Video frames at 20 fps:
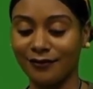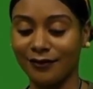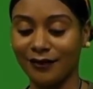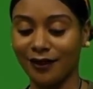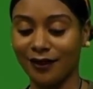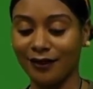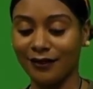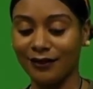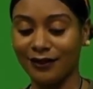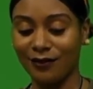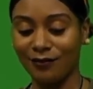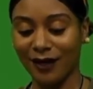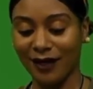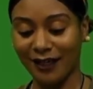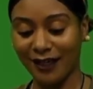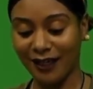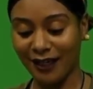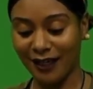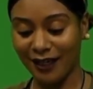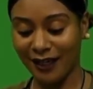onto my
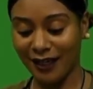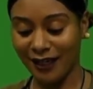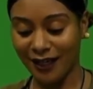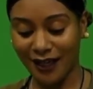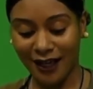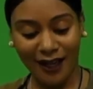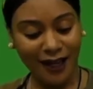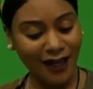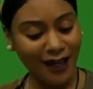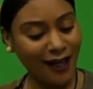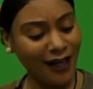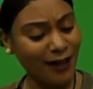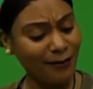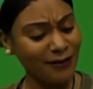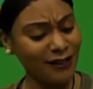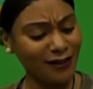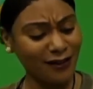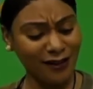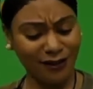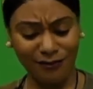can. I'm just
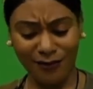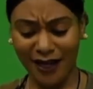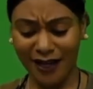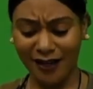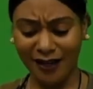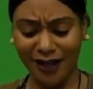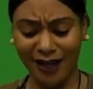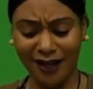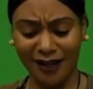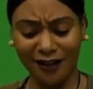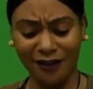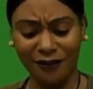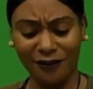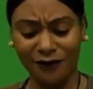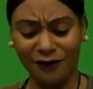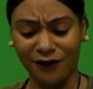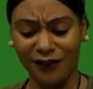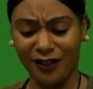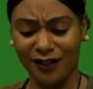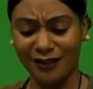going to make like a little
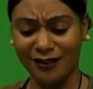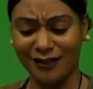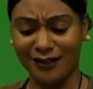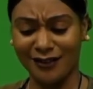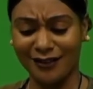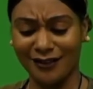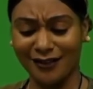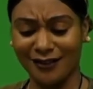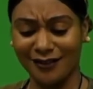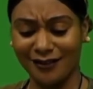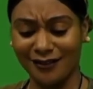fence. All